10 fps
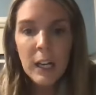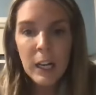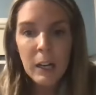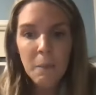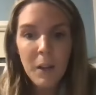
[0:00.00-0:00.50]

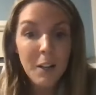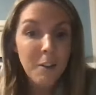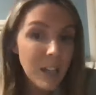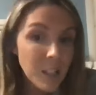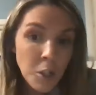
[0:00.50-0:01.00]
A
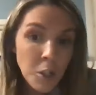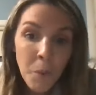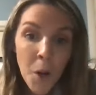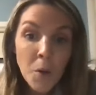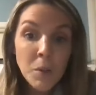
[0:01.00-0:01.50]

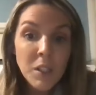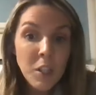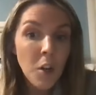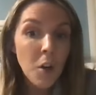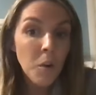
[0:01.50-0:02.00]
gratitude post,
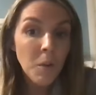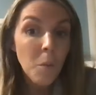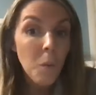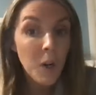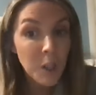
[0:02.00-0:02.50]

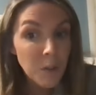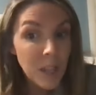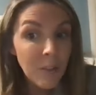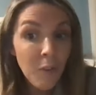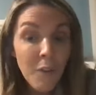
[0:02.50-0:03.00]
what are you
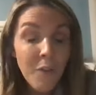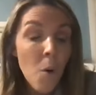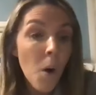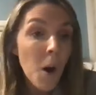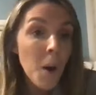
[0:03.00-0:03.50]
thankful
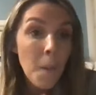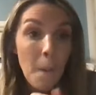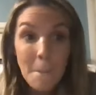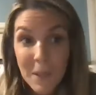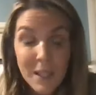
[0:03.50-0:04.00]
for?
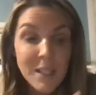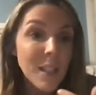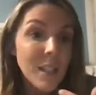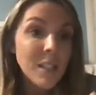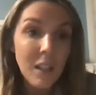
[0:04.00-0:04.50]

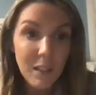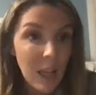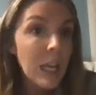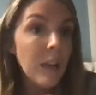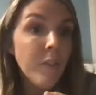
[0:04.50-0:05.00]
Business,
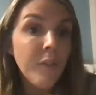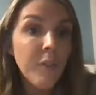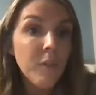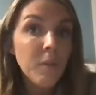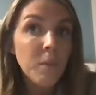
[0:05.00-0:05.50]

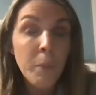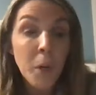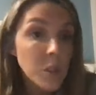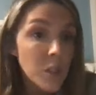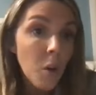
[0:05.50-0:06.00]
life,
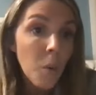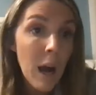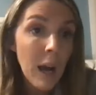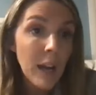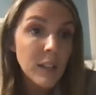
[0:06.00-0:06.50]
personal
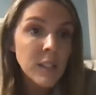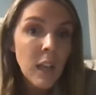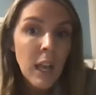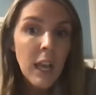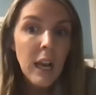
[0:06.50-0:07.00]
wise.
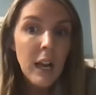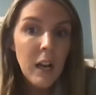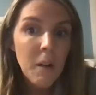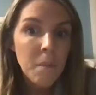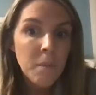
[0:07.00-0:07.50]

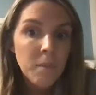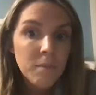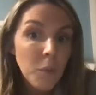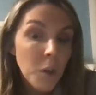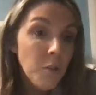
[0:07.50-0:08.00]

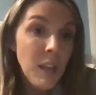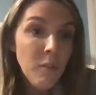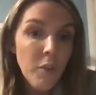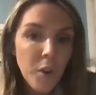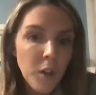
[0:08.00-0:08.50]
What are you
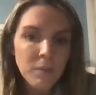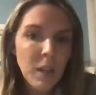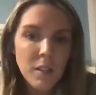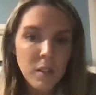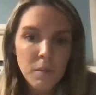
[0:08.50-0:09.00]
thankful for?
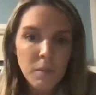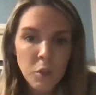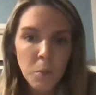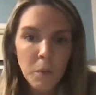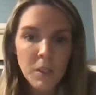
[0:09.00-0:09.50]
That's
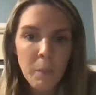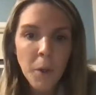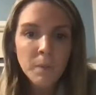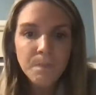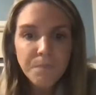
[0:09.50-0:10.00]
super
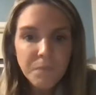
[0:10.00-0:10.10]
simple.